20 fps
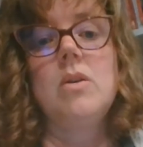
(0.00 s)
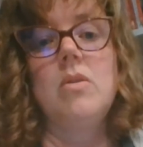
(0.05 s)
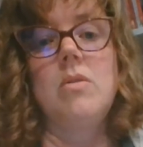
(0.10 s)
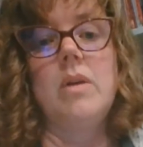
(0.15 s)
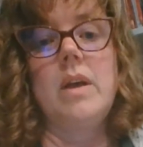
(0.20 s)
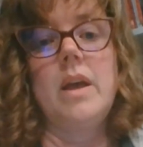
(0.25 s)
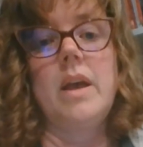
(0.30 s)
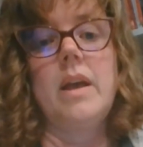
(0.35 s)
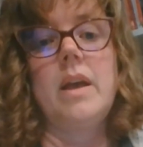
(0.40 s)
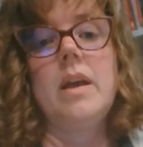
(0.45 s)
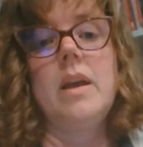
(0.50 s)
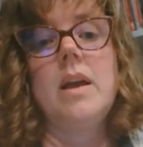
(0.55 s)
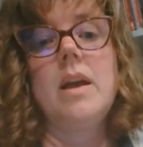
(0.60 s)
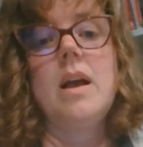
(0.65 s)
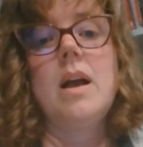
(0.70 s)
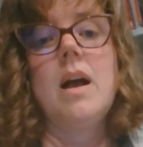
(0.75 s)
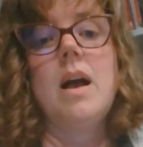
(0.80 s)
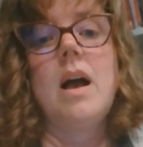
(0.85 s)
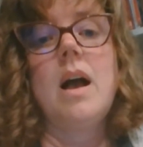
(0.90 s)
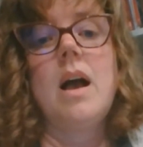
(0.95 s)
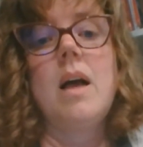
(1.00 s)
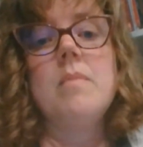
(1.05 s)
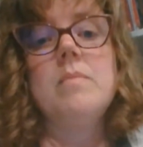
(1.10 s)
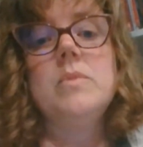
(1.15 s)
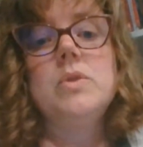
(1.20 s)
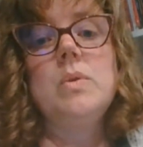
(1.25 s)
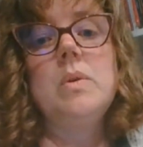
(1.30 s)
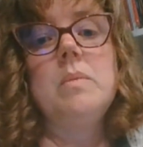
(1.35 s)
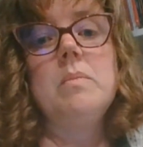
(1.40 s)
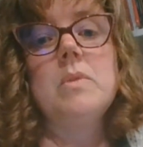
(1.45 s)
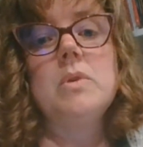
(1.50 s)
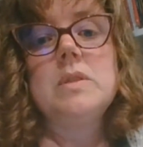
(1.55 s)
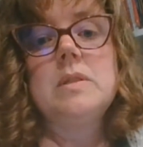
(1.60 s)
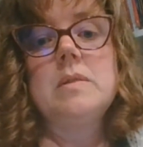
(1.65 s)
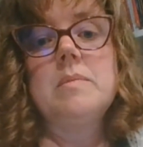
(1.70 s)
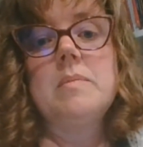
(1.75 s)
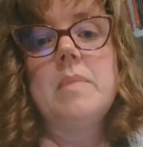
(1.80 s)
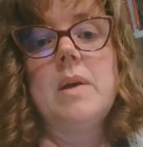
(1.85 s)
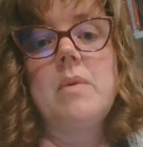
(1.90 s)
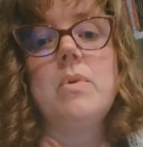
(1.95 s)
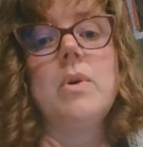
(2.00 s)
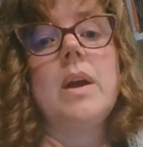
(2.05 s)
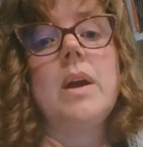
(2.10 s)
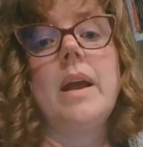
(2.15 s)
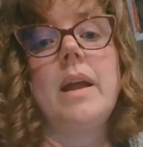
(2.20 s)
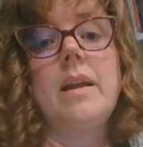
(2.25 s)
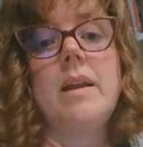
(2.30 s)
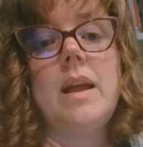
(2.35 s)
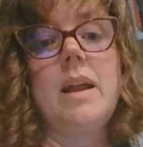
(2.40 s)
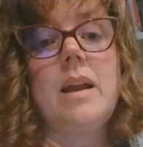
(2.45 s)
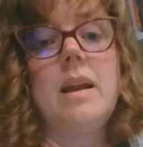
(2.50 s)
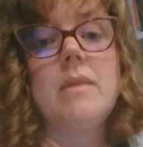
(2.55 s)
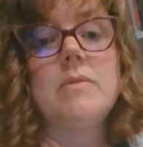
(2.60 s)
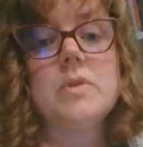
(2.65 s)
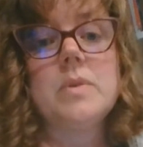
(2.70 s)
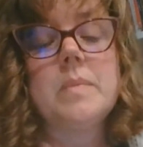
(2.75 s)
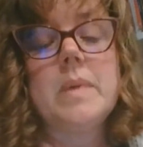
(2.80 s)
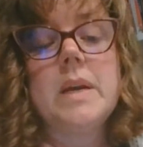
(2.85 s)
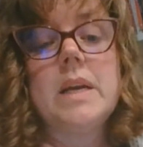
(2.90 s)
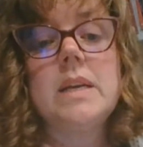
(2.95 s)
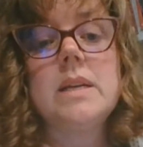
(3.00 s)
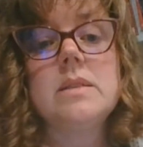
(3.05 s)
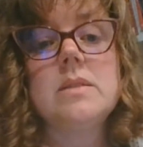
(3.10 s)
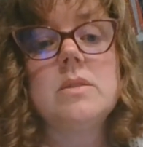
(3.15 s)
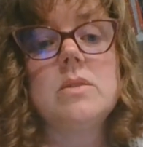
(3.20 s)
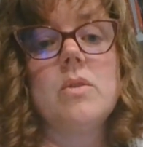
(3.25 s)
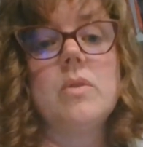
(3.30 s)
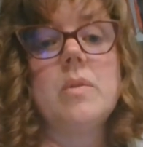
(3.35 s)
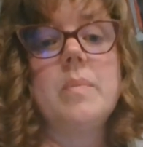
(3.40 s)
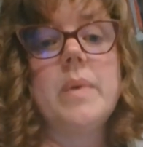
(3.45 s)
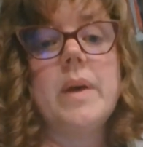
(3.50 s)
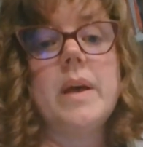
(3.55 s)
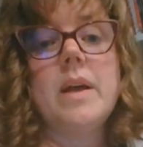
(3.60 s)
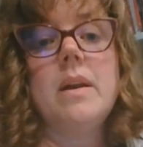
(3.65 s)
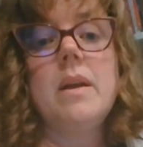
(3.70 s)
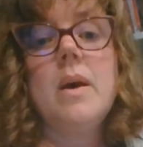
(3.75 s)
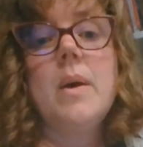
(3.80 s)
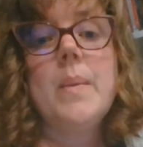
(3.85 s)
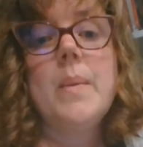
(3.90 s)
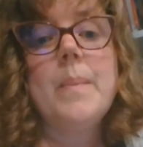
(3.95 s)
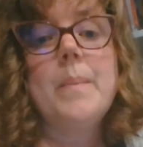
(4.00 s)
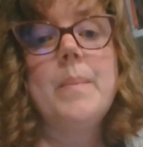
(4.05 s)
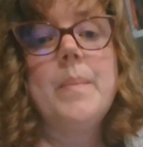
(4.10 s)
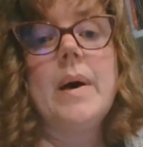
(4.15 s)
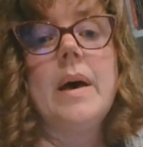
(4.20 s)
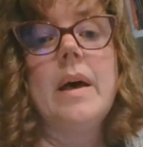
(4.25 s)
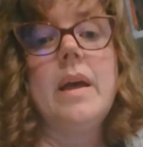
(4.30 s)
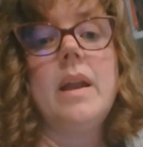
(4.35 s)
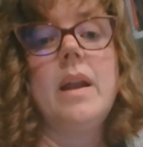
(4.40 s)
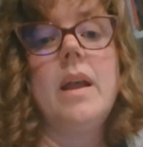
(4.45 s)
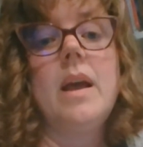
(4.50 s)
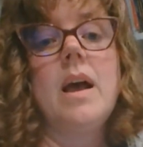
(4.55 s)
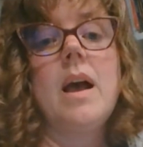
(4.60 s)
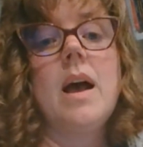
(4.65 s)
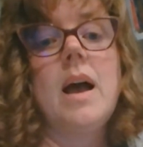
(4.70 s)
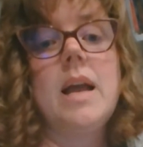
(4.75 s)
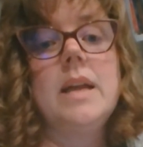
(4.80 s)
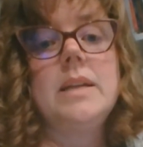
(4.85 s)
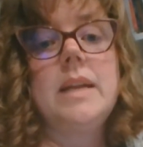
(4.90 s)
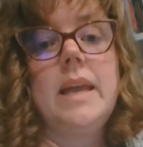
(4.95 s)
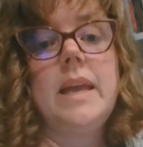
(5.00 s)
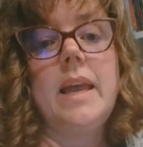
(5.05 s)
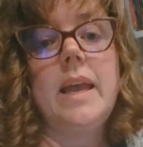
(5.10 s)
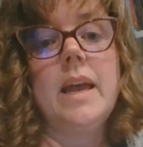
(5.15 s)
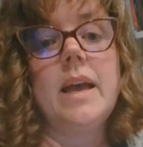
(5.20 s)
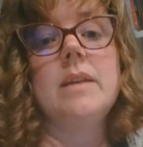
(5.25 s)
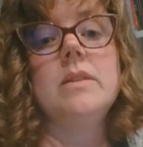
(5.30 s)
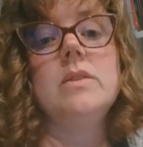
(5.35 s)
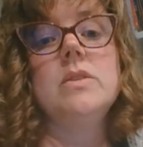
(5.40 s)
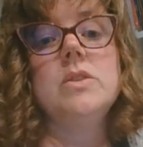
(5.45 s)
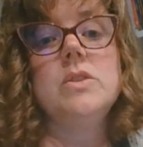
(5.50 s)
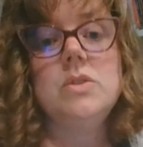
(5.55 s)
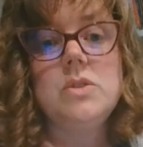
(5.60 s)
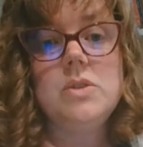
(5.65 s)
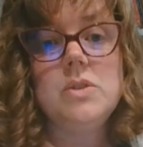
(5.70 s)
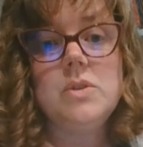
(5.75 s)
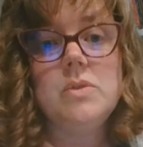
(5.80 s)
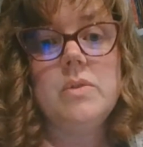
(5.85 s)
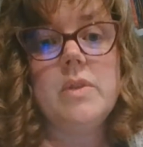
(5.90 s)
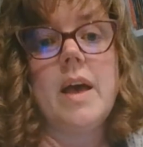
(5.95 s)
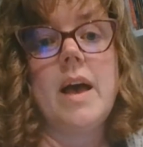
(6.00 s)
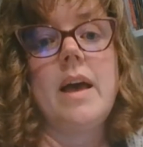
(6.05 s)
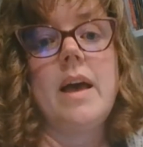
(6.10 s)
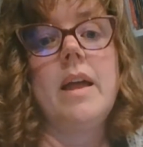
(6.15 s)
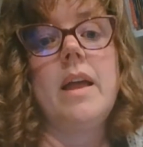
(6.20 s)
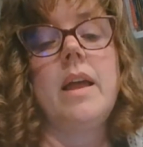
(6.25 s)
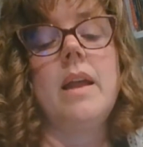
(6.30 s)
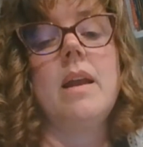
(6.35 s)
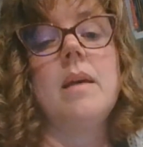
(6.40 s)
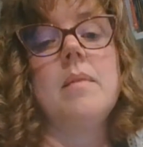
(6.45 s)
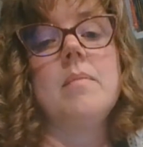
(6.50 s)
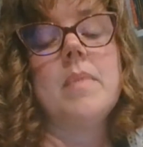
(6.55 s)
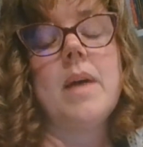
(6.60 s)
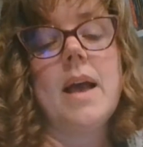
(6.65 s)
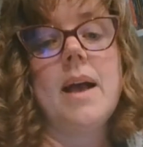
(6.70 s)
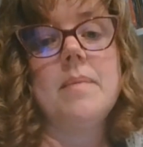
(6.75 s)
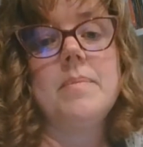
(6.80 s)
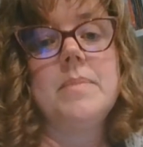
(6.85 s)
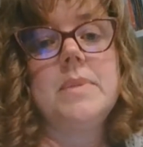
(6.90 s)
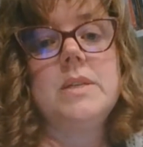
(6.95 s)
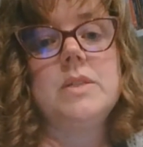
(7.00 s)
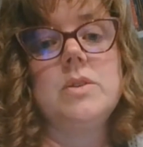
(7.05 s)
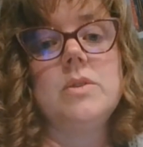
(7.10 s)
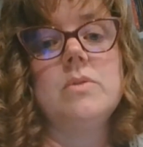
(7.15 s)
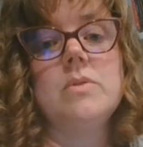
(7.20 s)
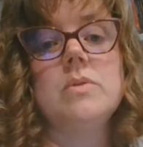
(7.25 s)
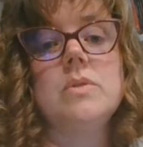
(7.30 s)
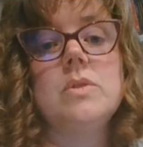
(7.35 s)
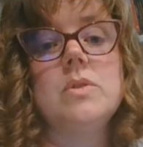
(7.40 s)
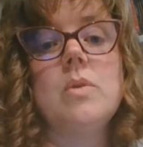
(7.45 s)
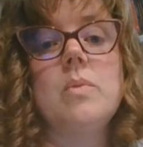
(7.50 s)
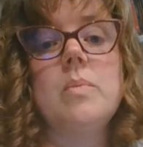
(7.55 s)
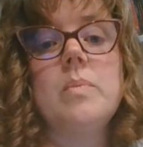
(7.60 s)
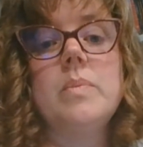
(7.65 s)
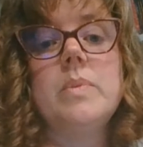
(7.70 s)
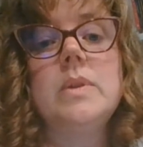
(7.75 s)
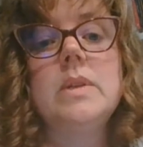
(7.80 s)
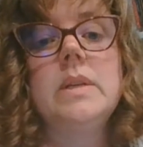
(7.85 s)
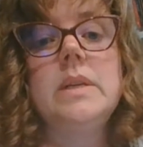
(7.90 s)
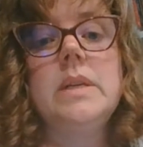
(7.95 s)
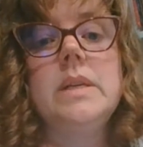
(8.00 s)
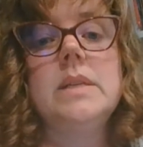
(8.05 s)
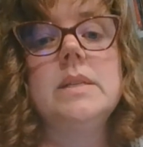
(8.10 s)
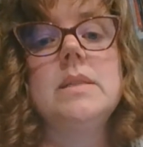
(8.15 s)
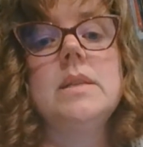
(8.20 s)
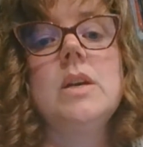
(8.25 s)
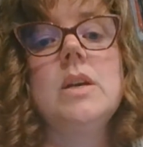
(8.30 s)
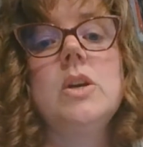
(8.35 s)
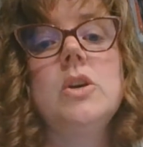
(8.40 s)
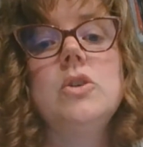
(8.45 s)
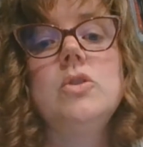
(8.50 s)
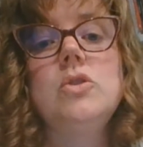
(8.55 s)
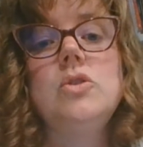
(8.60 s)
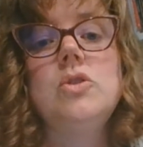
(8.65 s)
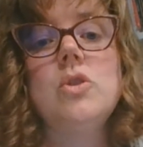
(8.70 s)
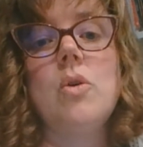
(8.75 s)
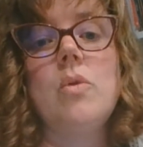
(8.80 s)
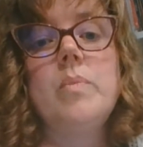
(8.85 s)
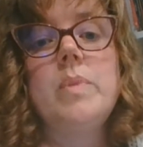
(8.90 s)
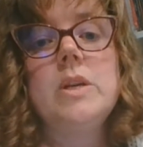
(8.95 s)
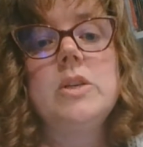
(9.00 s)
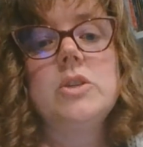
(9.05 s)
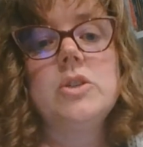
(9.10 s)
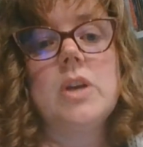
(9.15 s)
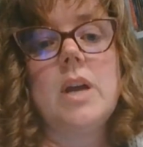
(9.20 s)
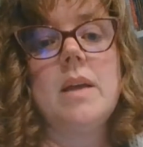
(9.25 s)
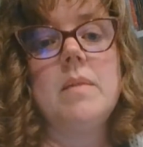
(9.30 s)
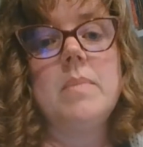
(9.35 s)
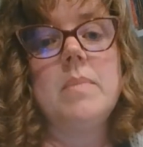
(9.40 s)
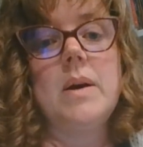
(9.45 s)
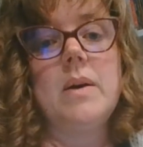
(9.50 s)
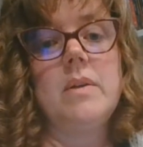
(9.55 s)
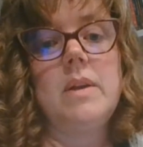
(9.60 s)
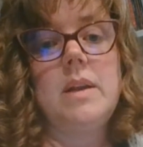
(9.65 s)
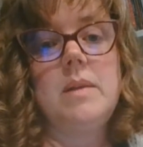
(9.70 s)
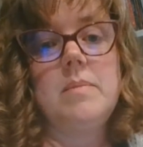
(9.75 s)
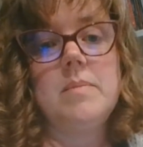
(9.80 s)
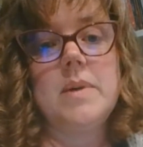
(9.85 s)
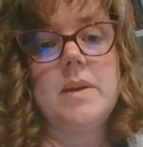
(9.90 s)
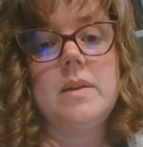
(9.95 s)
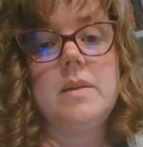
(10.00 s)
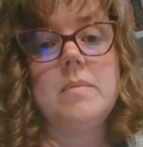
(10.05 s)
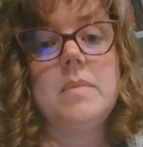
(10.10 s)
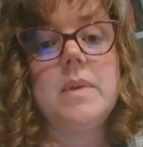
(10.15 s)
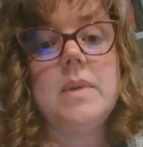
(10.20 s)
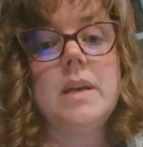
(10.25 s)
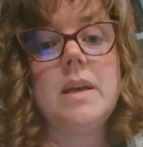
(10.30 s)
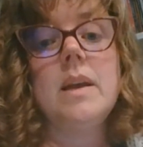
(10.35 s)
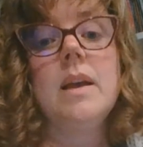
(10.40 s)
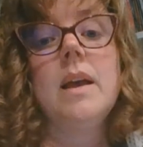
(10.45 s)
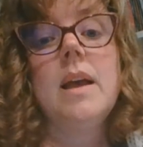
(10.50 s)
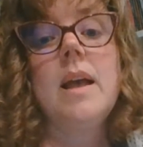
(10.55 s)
Okay? I'm doing most of my work at night after my kids go to bed, but I can do that and I'm happy to. So please don't be shy about emailing me.